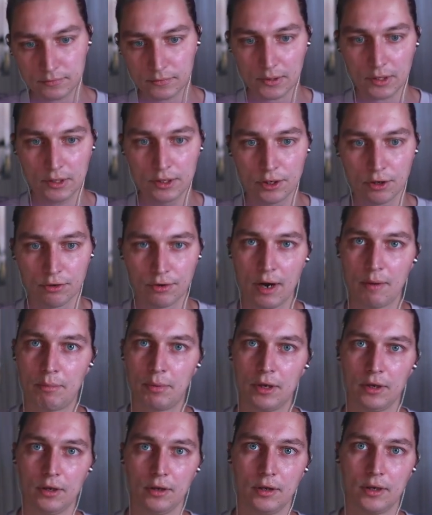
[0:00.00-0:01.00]
your
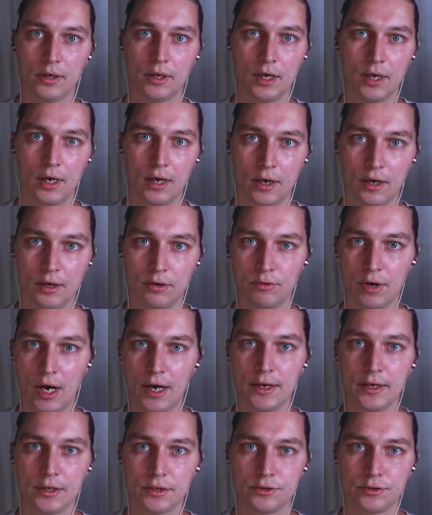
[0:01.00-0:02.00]
REPL
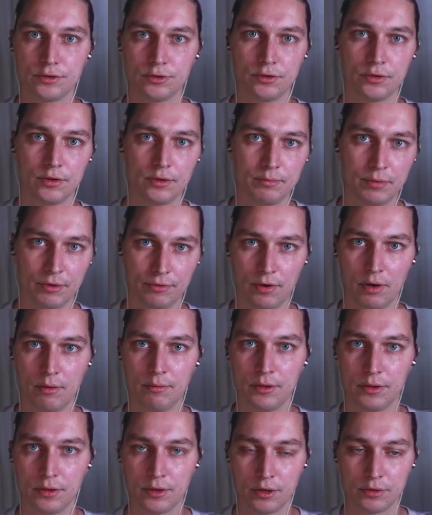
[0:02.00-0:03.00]
running to
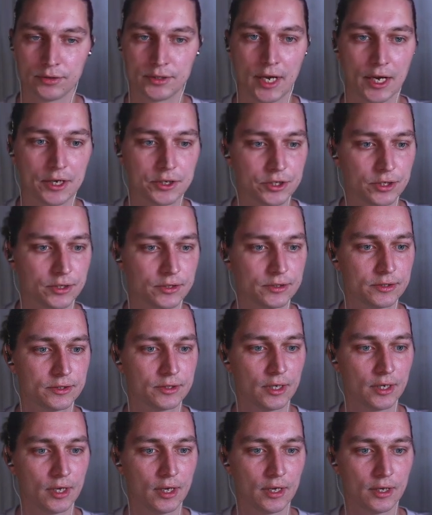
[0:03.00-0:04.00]
perform those actions.
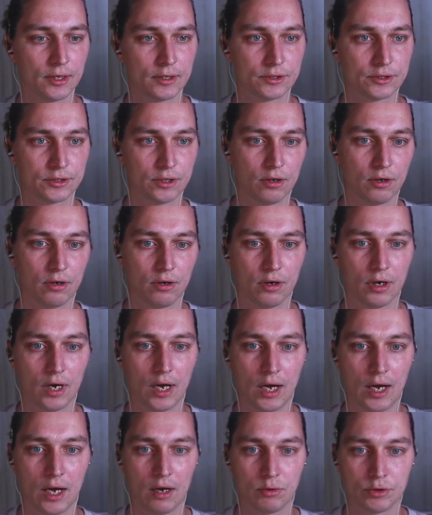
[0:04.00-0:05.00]
So
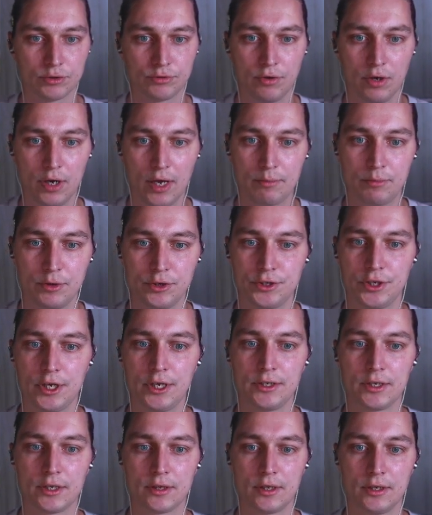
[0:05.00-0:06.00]
I was really
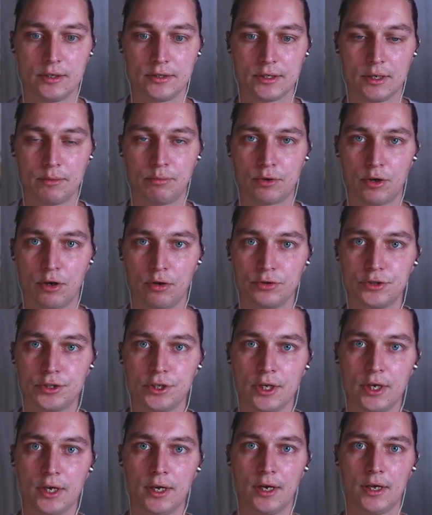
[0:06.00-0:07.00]
appreciating this approach
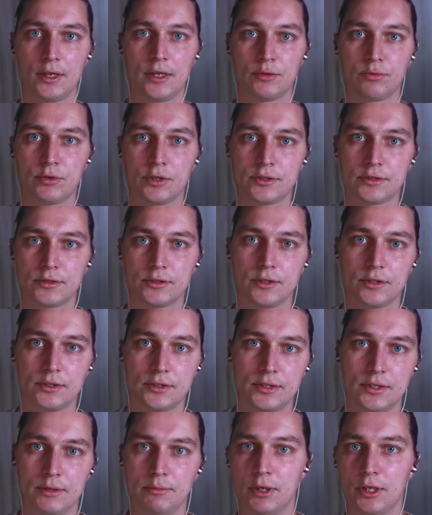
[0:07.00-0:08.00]
that was
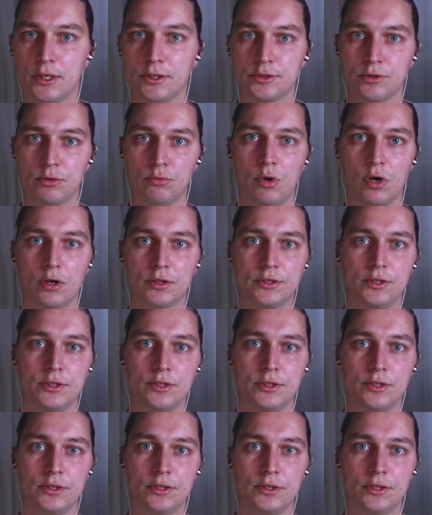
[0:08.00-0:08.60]
similar to what